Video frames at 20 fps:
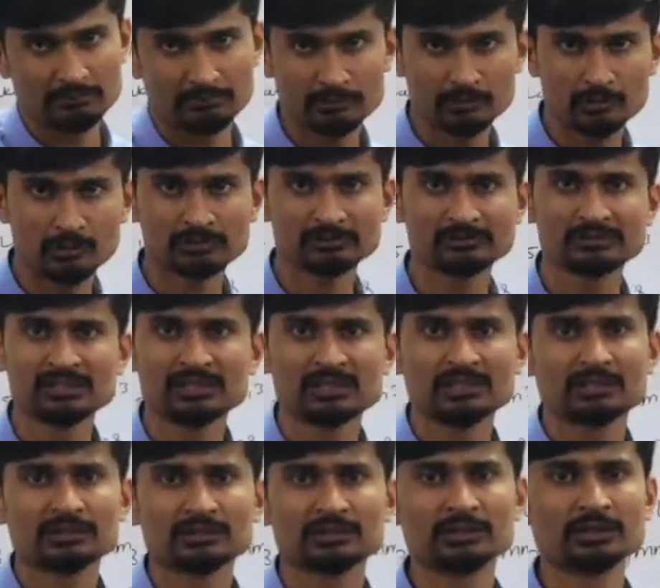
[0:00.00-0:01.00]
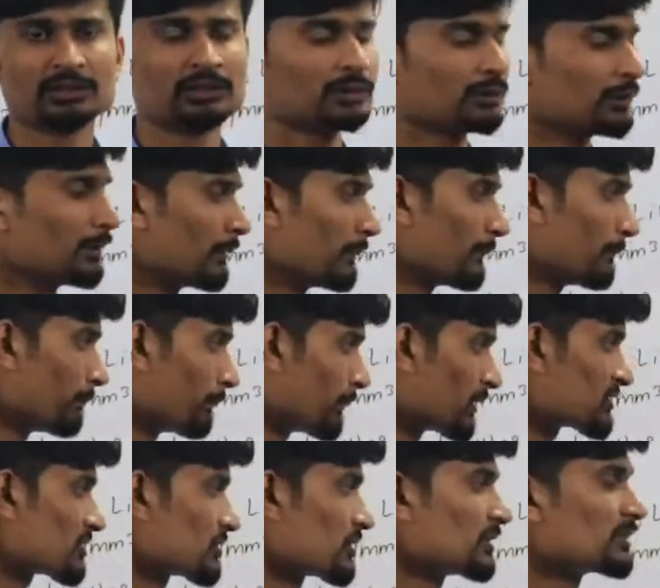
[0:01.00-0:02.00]
because the
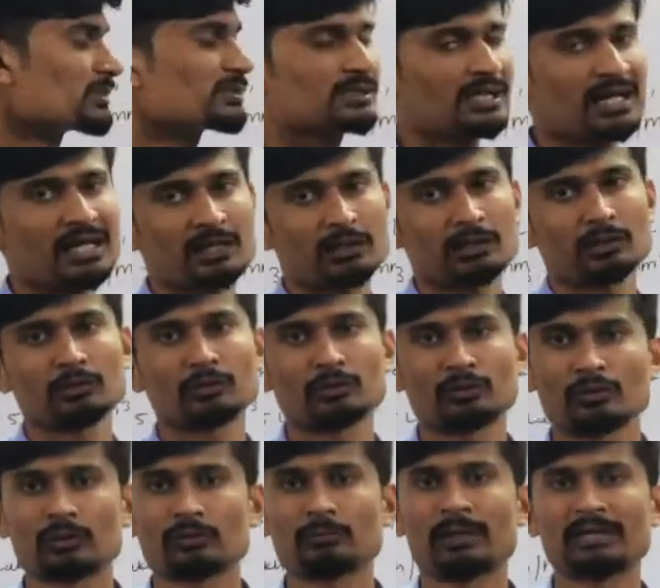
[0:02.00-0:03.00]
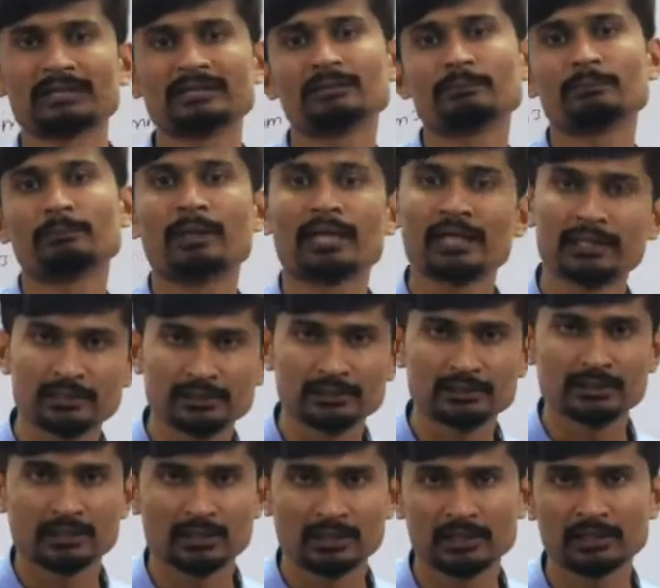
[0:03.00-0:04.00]
muscles are controlled by the brain,
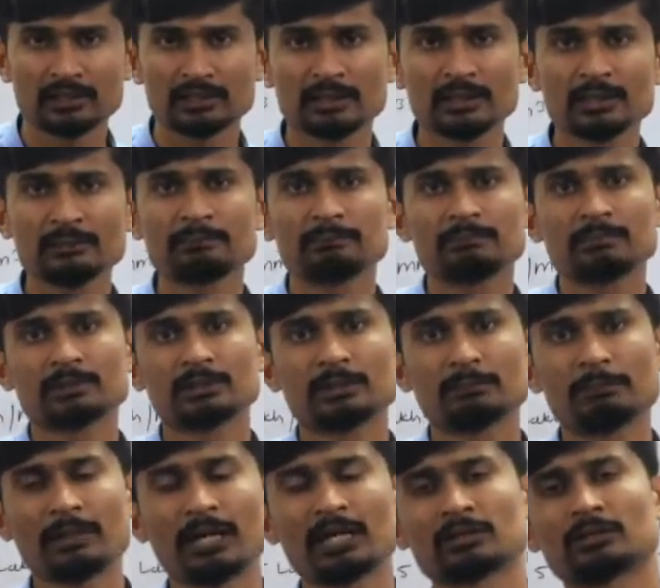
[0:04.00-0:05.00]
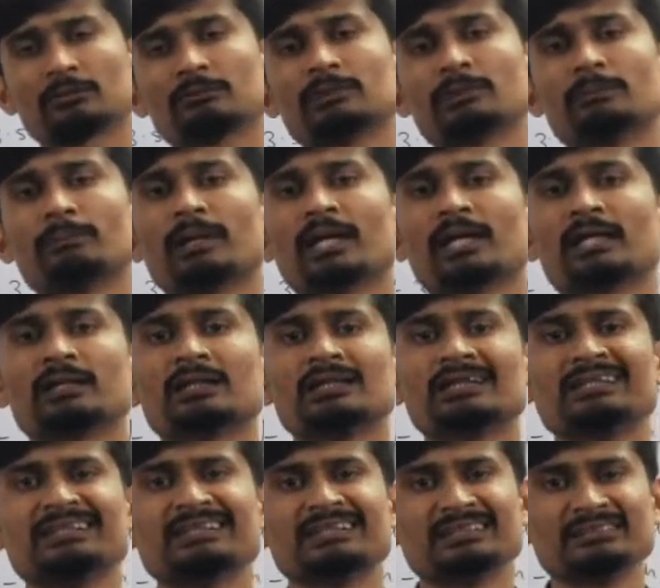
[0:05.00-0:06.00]
and if the part of the brain
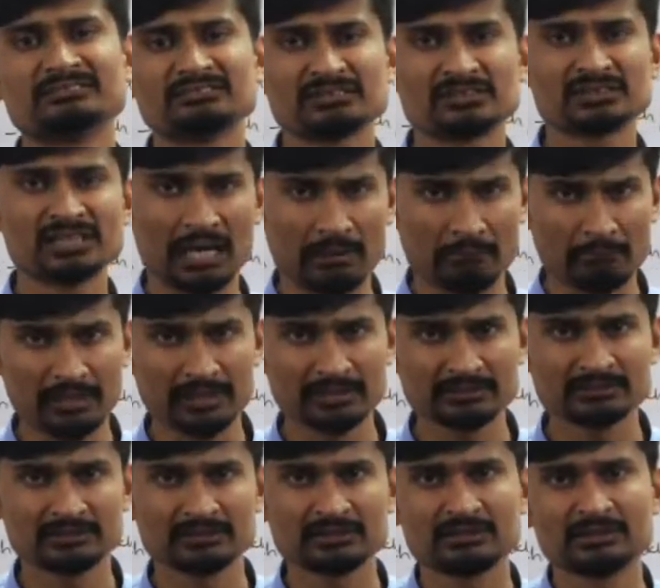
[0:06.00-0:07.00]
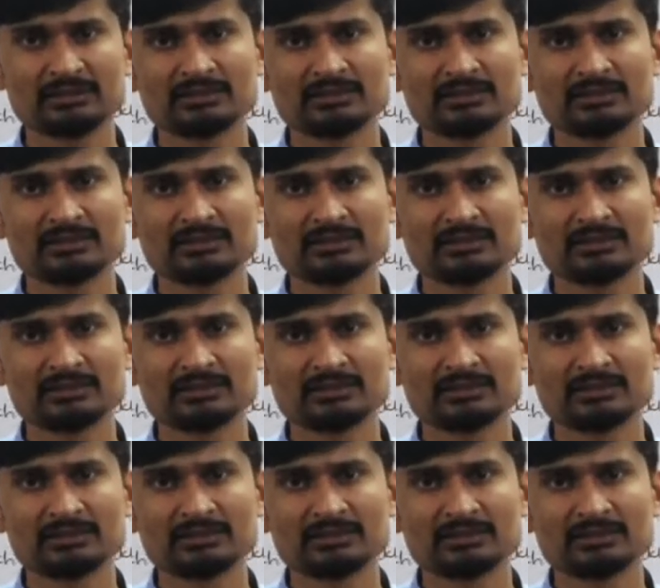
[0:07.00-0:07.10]
is damaged,